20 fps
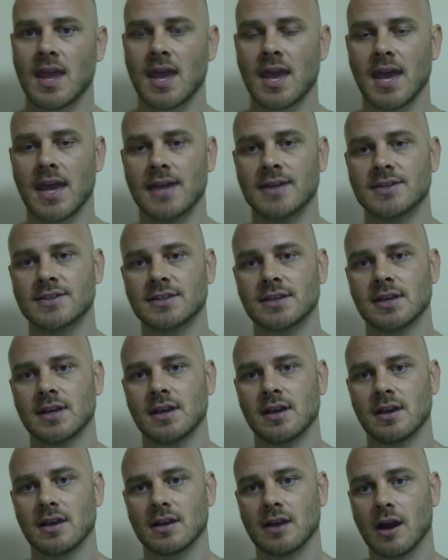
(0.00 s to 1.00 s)
and
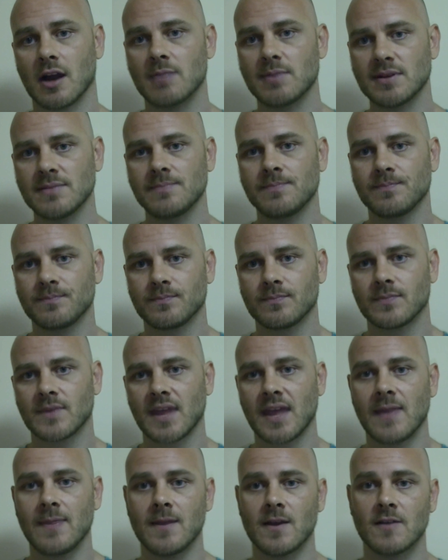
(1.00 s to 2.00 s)
carbon
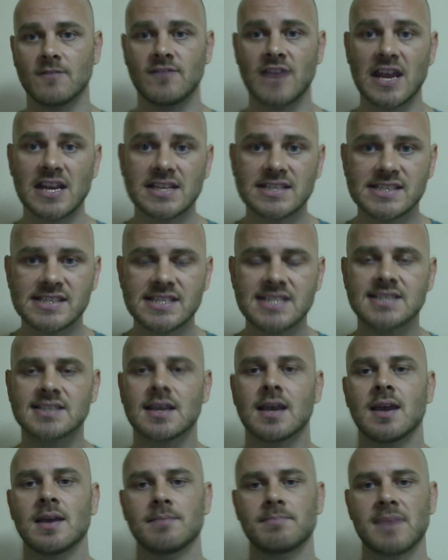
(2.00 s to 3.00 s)
and their
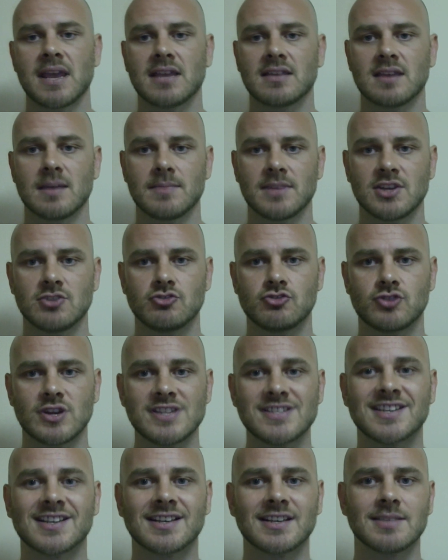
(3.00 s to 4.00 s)
valencies make them
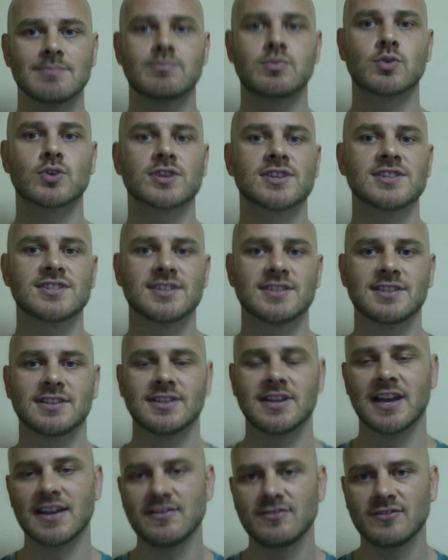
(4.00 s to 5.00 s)
intrinsically important to
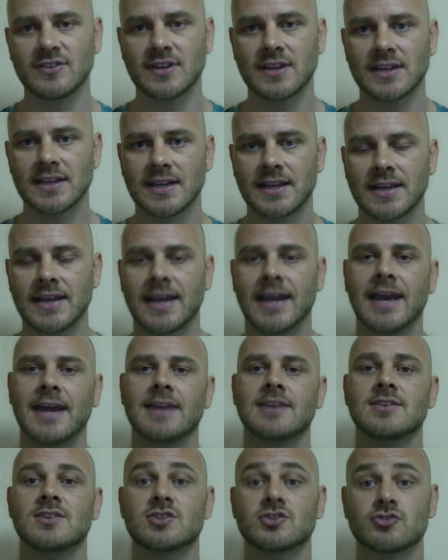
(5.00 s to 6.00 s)
life,
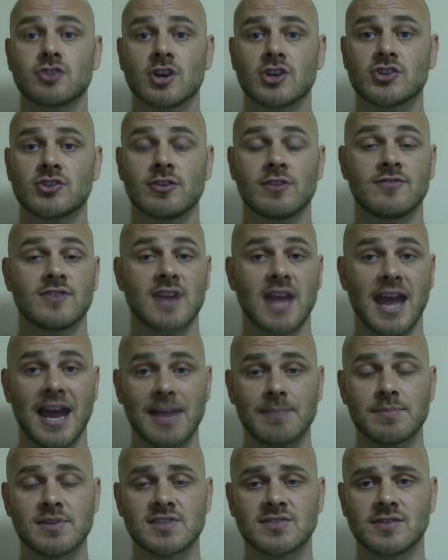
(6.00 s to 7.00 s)
and the structure of the
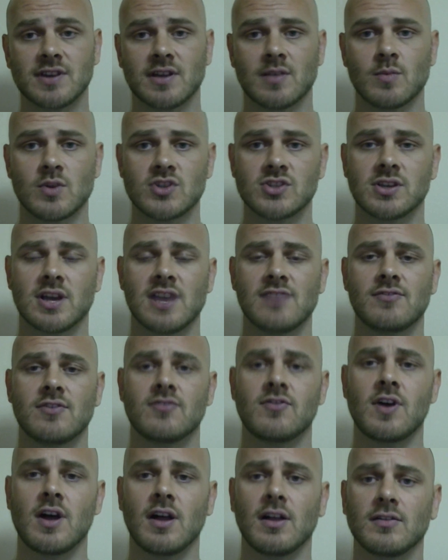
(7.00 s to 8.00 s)
atmosphere in which life
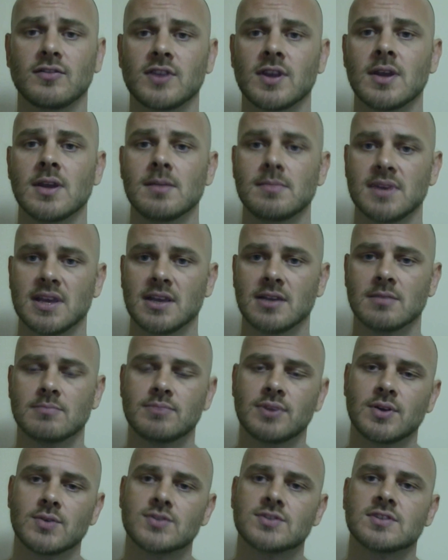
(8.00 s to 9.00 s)
evolved, being
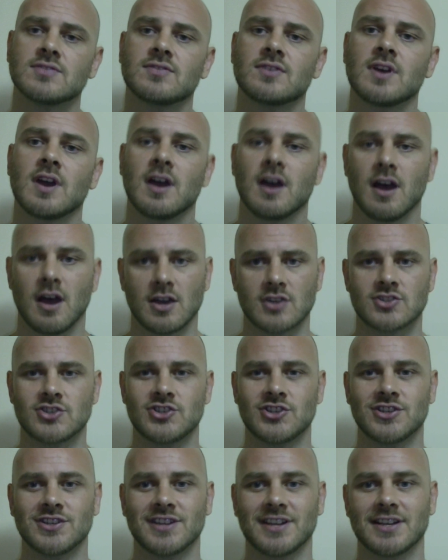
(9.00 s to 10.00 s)
composed of
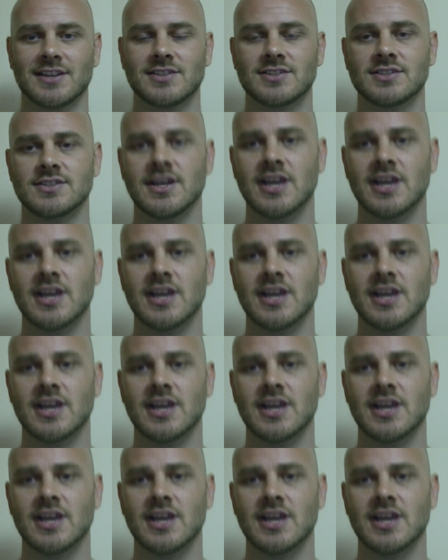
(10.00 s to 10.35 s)
oxygen and